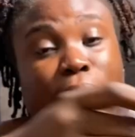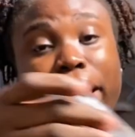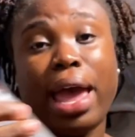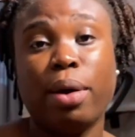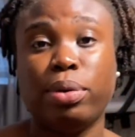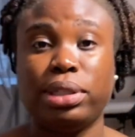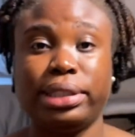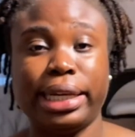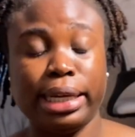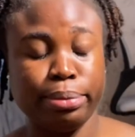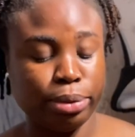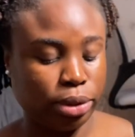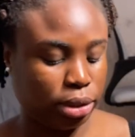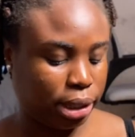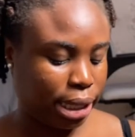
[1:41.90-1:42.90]
way I was
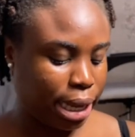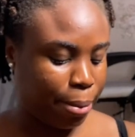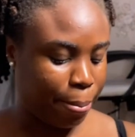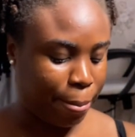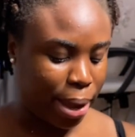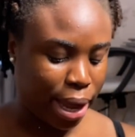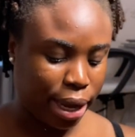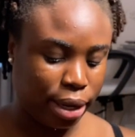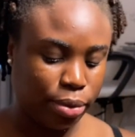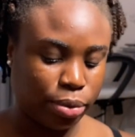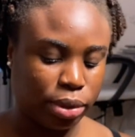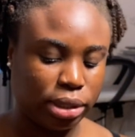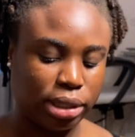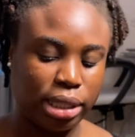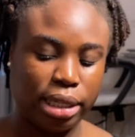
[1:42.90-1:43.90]
able to get mine
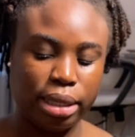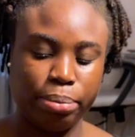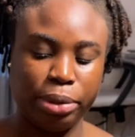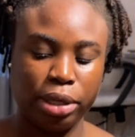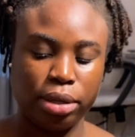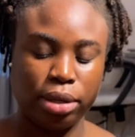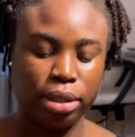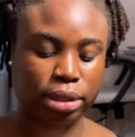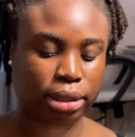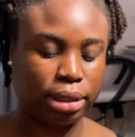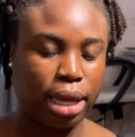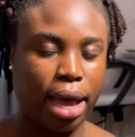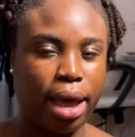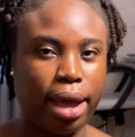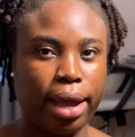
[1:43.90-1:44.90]
was
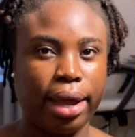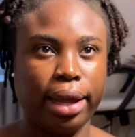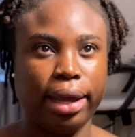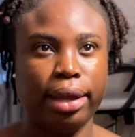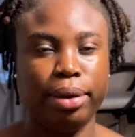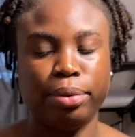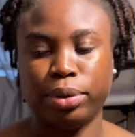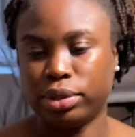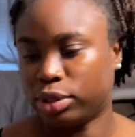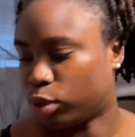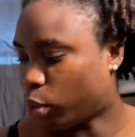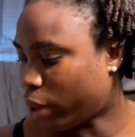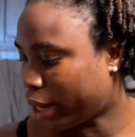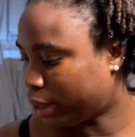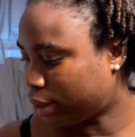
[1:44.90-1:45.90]
because I was
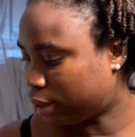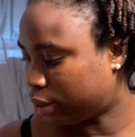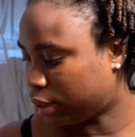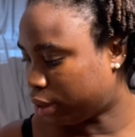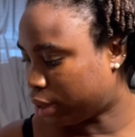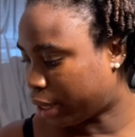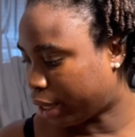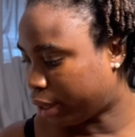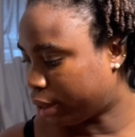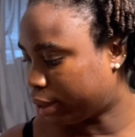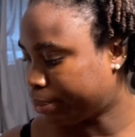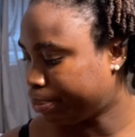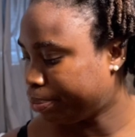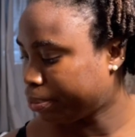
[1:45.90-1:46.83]
quite sick. Like